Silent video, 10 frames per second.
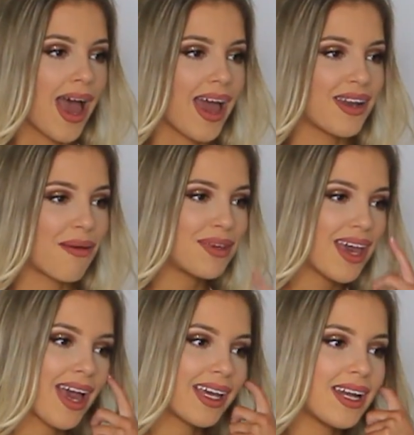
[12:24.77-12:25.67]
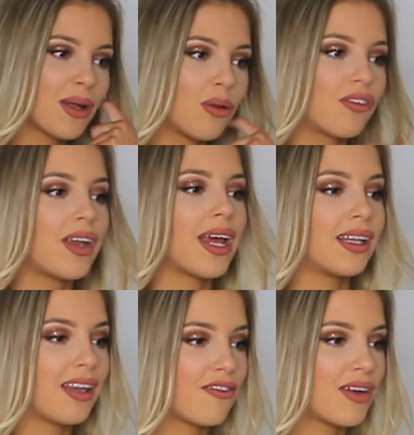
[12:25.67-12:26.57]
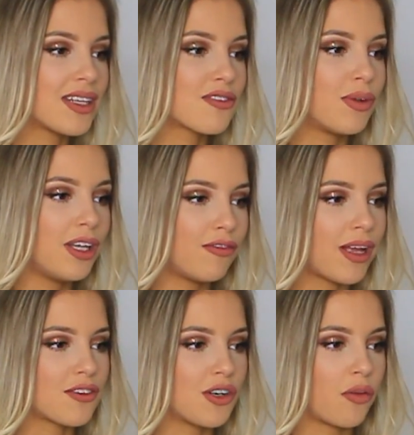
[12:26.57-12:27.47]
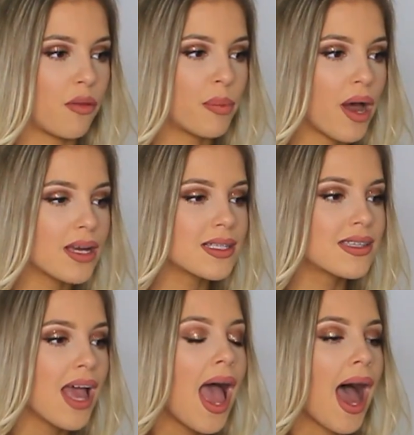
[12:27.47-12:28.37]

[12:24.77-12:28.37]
And yeah, again, halter neck, love it. Really flattering on the bust.